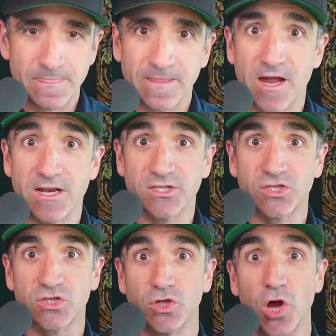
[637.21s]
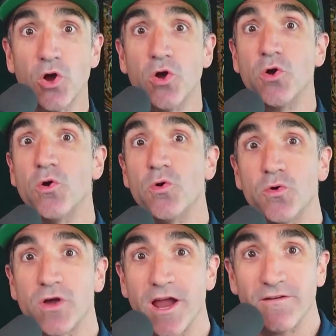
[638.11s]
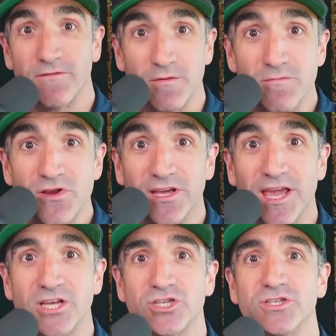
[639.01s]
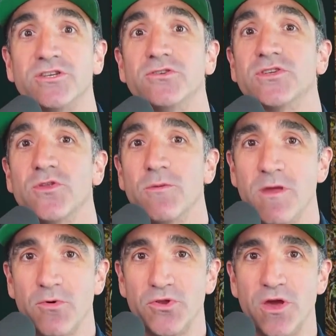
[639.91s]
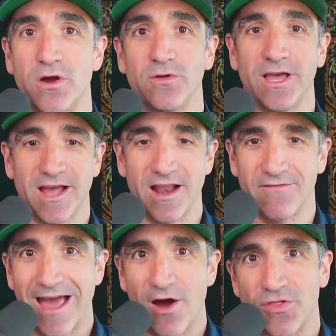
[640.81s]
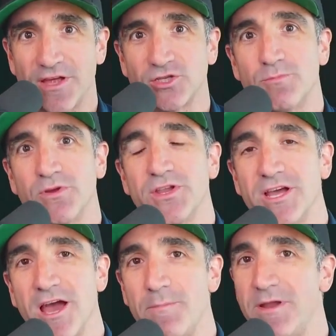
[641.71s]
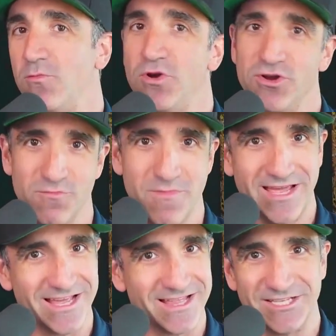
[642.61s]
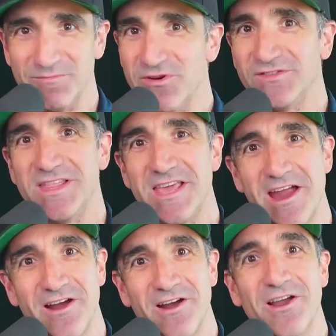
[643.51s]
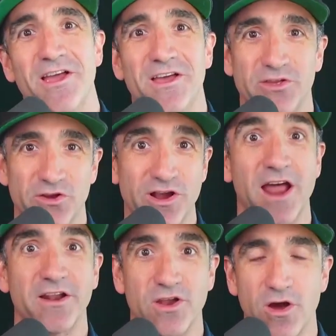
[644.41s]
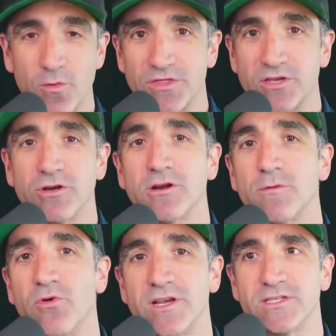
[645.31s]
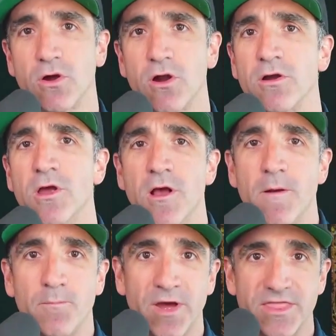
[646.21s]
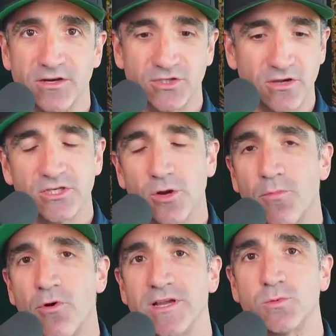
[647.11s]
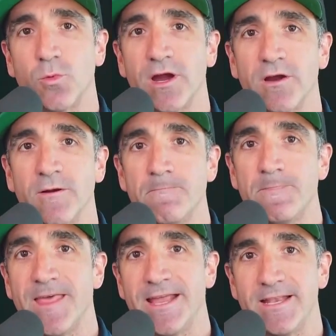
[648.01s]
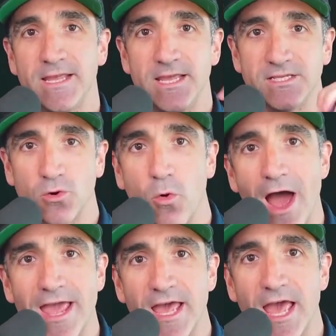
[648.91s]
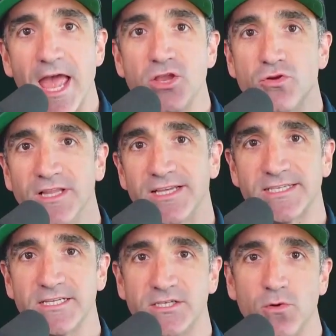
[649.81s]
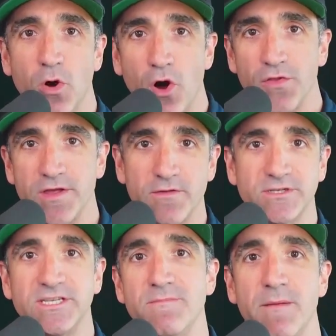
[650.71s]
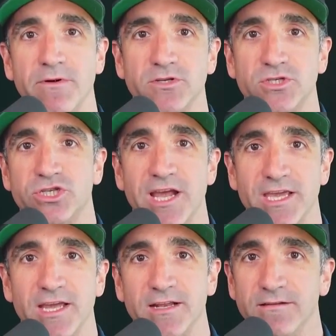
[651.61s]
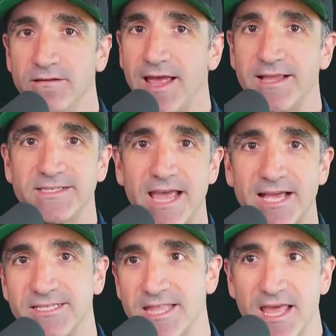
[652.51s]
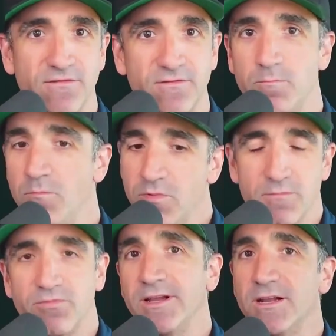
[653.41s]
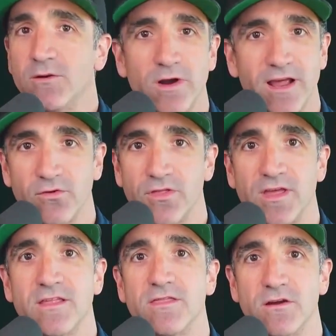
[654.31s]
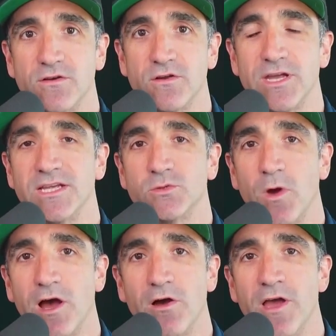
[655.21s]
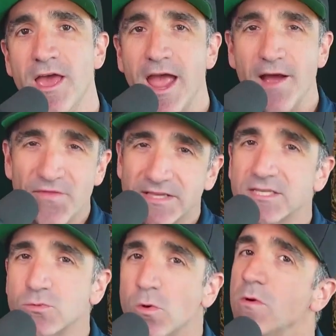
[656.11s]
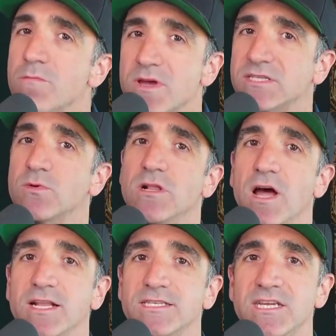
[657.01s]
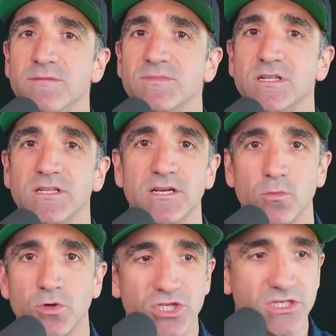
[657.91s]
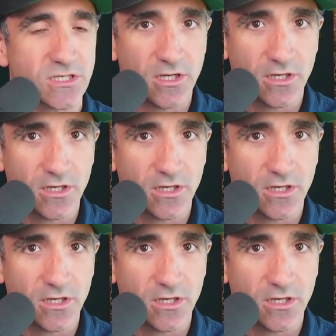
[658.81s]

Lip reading: kind of slow kind of communication too, so that people know like kind of how things are building up. And when you're making these moves in the air, you got to know what the trigger points are. But there's also points where then he's quiet and you listen to all the other team members check in as they've completed whatever thing that they're doing as well. And this is what we miss with a lot of teams. The leader will just